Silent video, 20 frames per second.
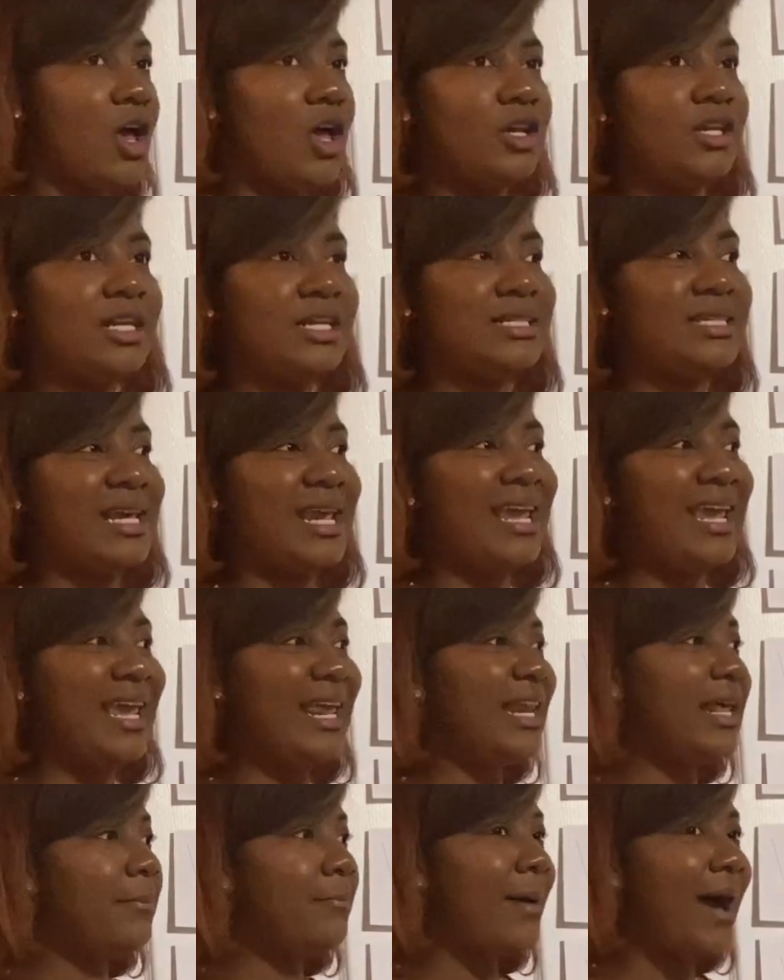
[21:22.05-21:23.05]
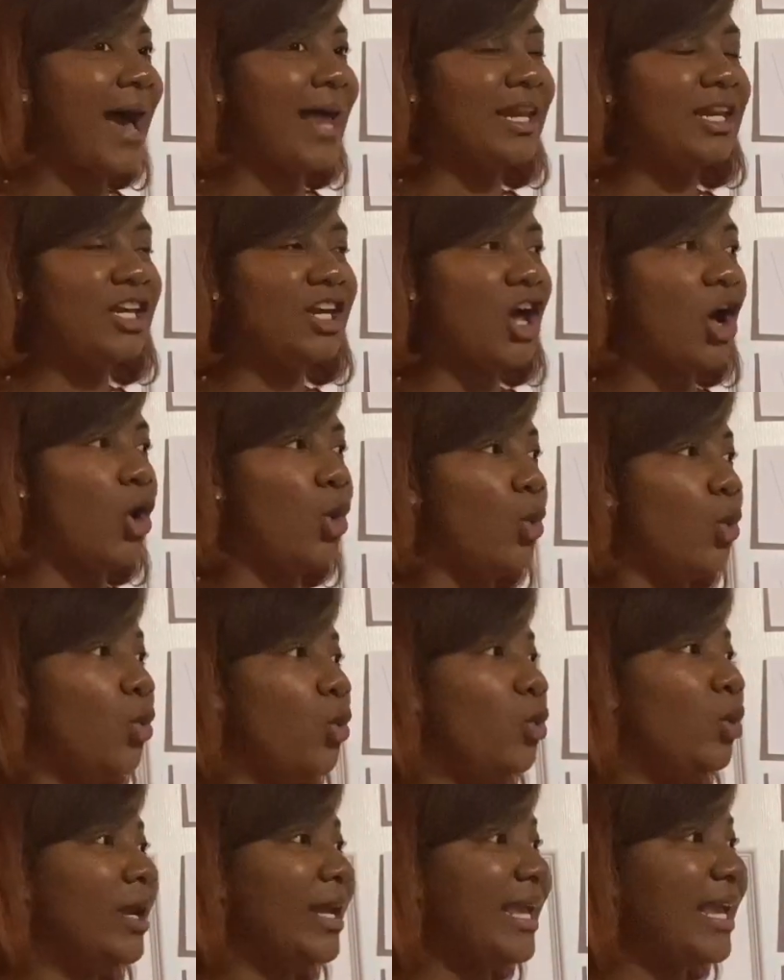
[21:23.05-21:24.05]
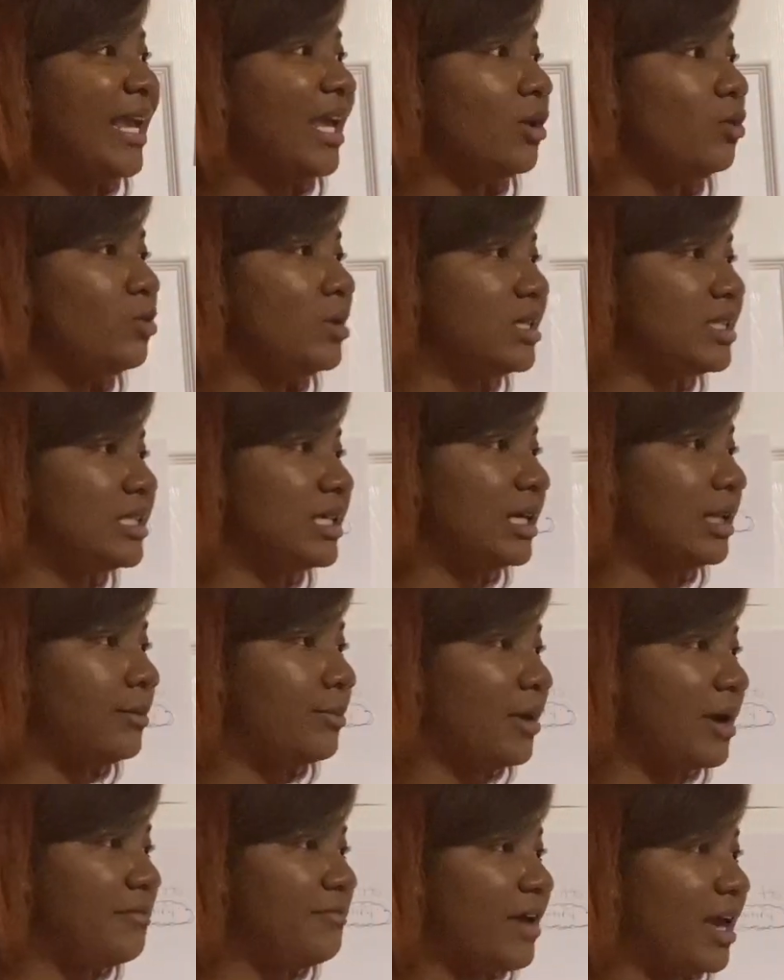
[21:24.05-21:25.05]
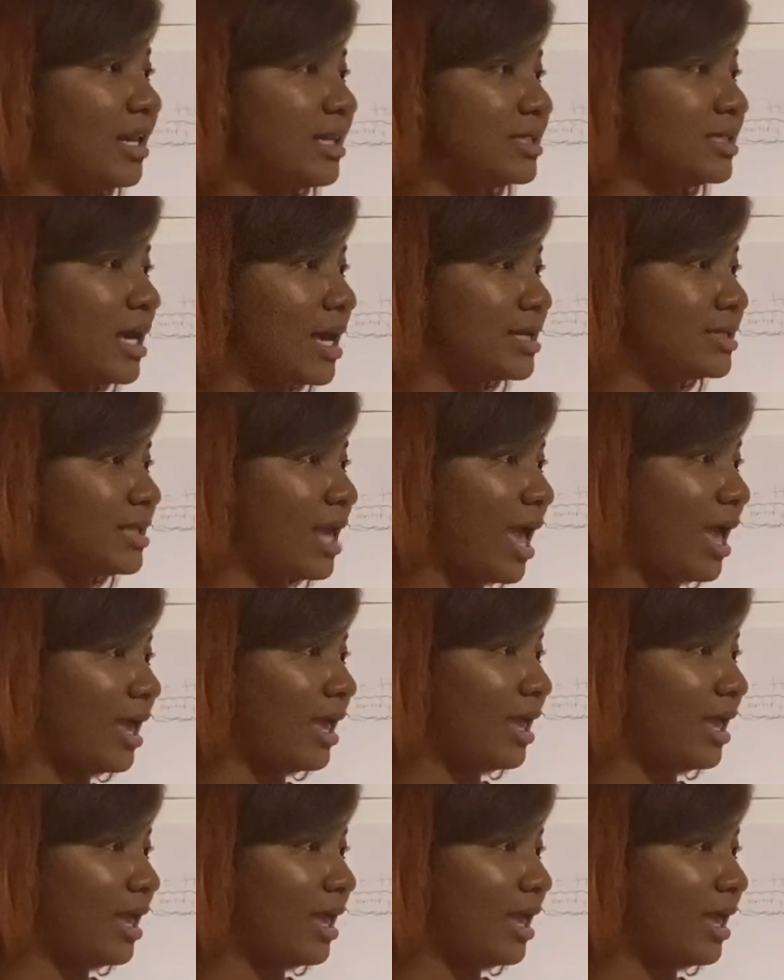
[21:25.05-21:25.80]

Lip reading: Does anybody know when we celebrate Valentine's Day?